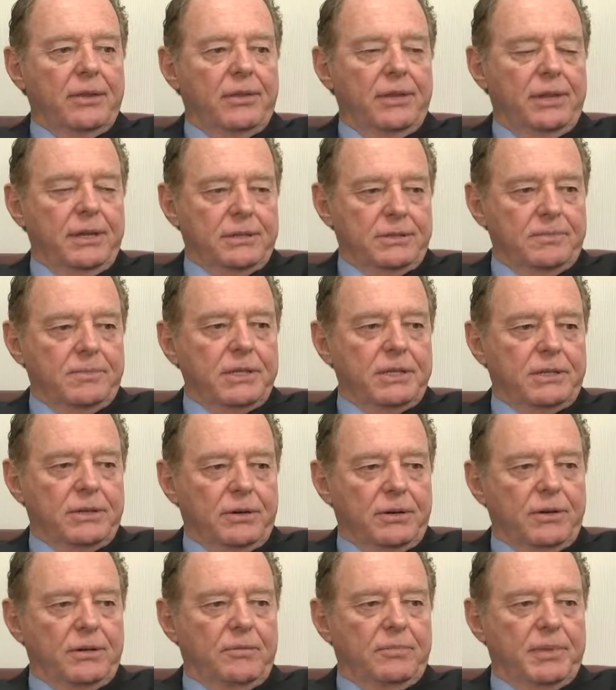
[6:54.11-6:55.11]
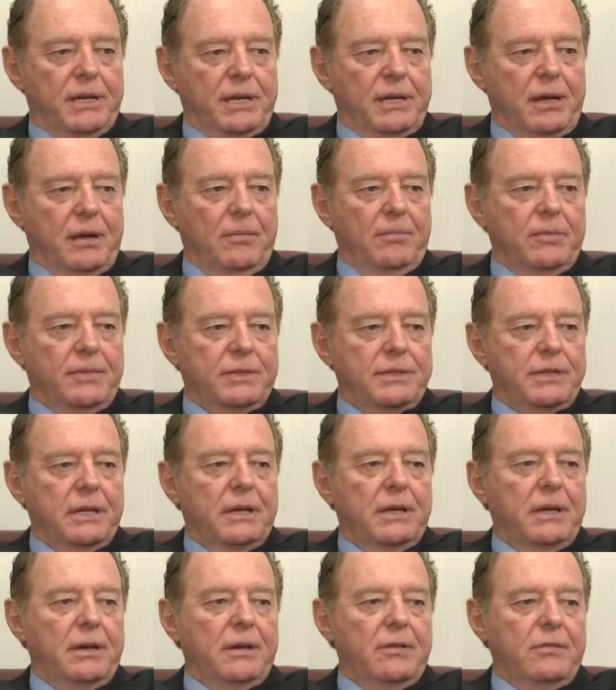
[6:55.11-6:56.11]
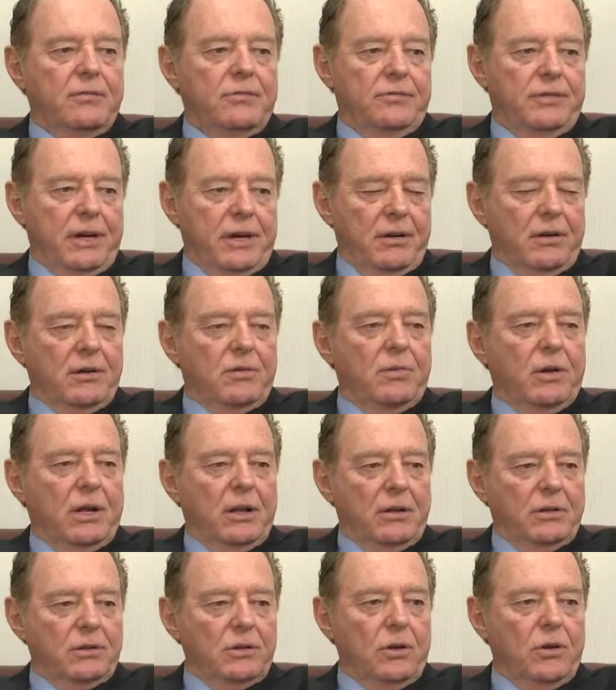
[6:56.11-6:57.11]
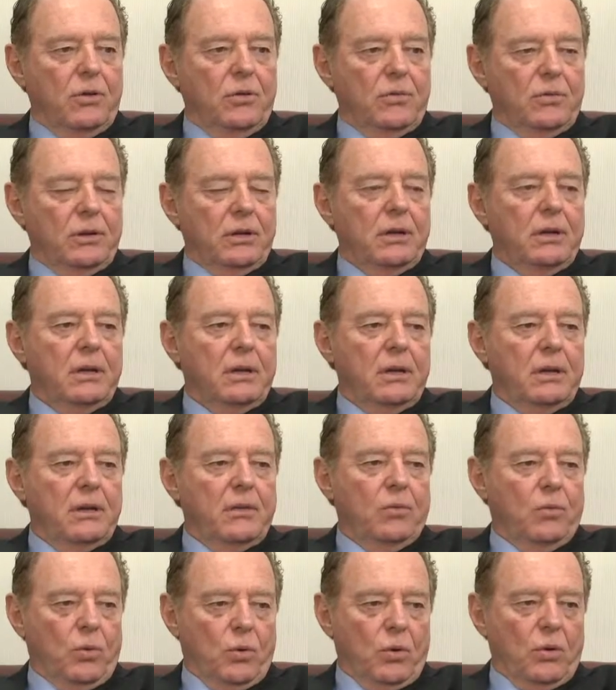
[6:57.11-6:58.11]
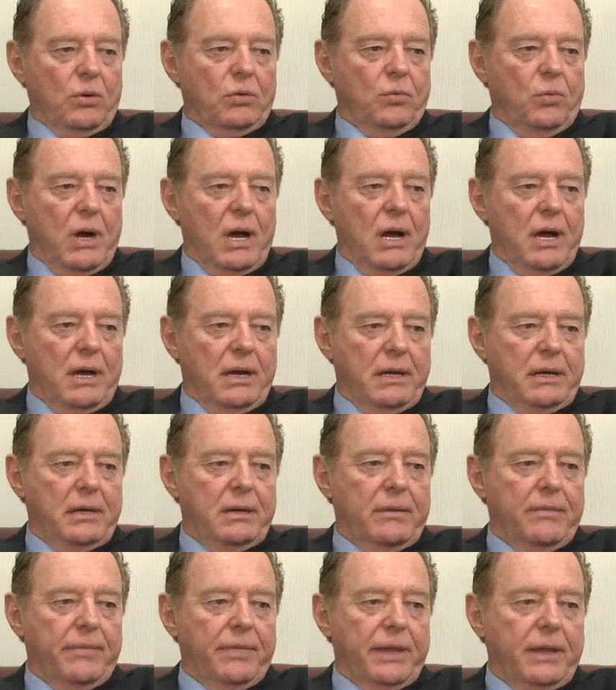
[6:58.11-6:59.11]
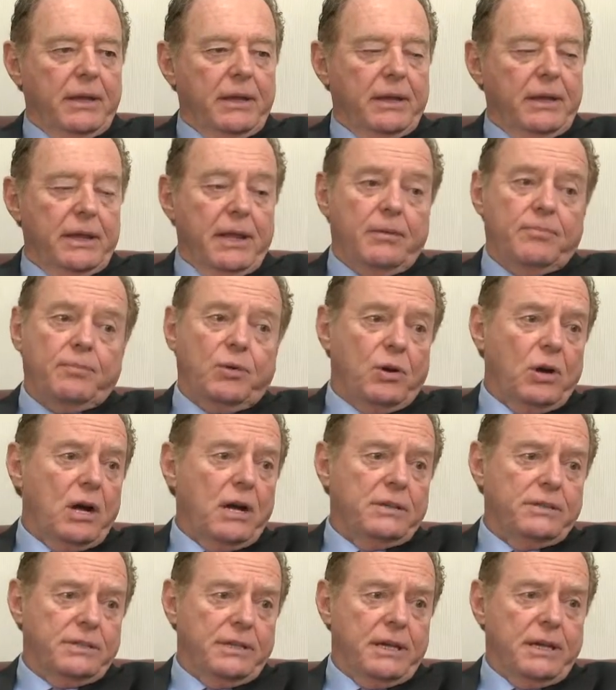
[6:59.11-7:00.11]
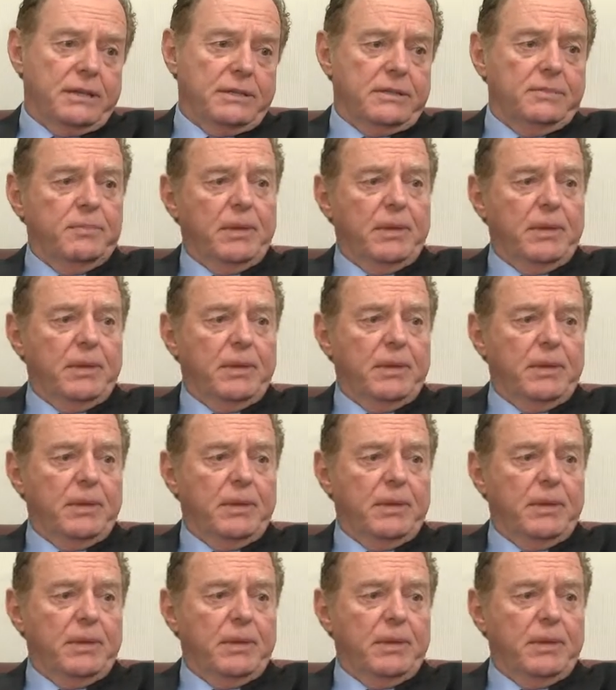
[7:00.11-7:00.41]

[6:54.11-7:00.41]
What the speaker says: this material becomes very well known worldwide. That process,